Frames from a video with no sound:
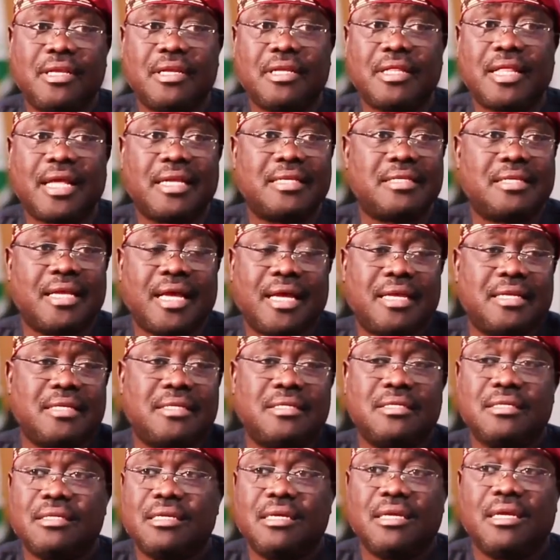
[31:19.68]
It has
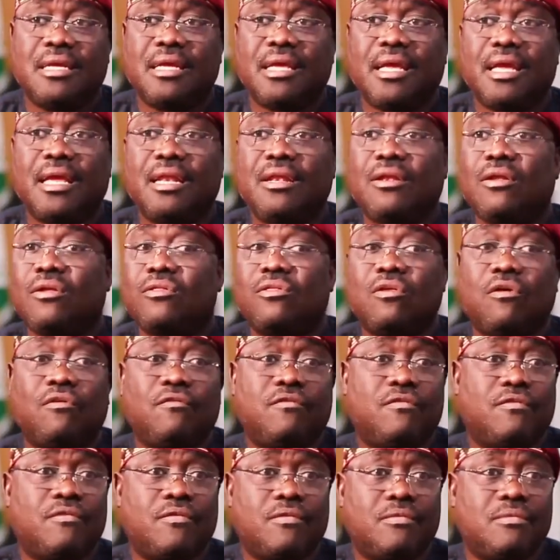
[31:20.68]
had a lot
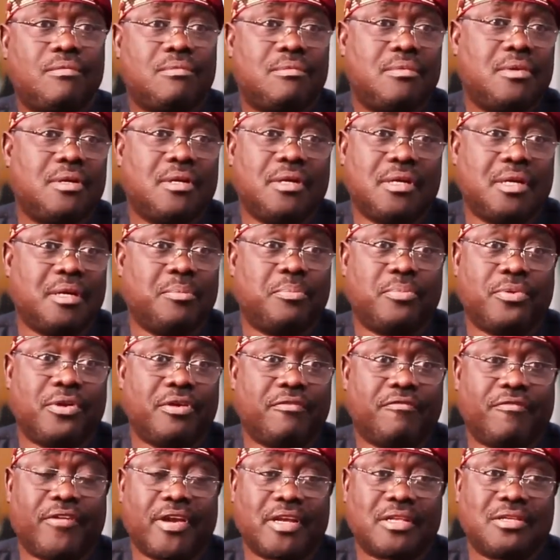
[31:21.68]
of
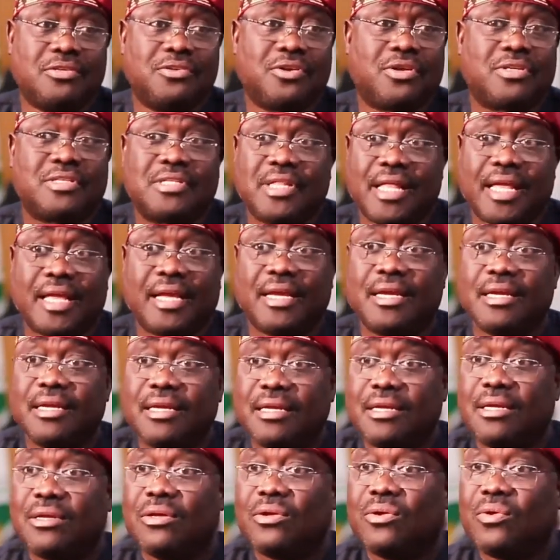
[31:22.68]
ripple effect, just like,
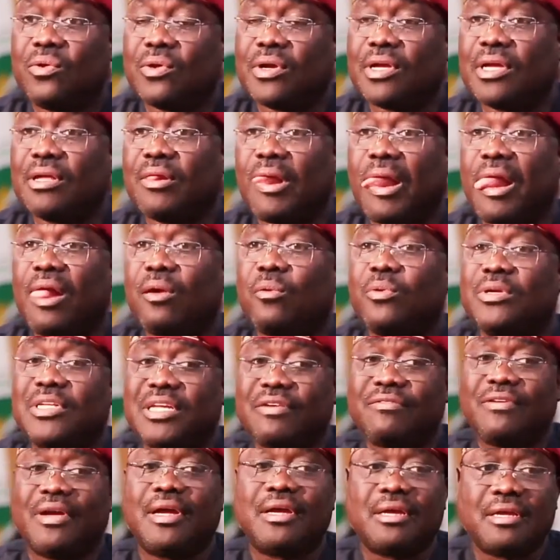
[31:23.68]
okay,
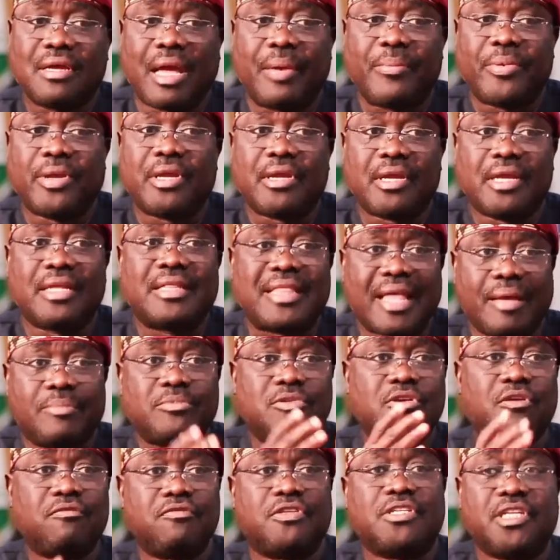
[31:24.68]
whichever, I mean, in
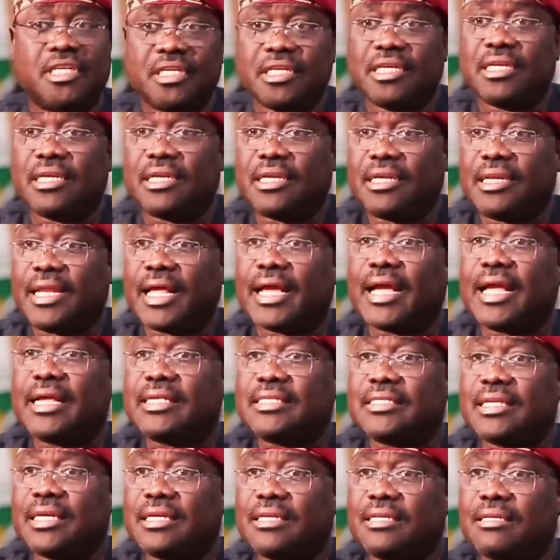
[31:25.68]
terms of training, like
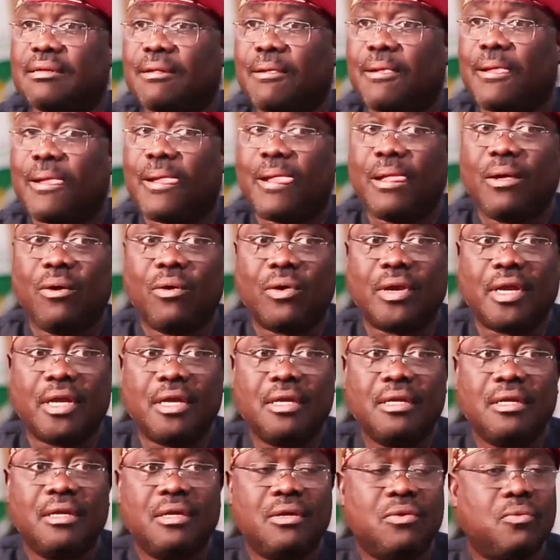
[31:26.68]
I said,
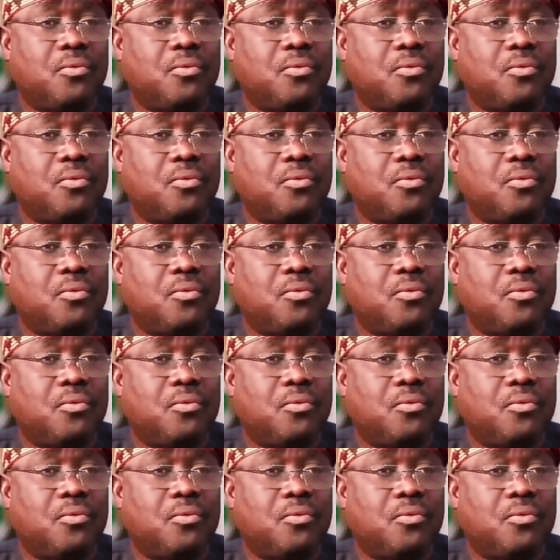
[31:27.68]
okay,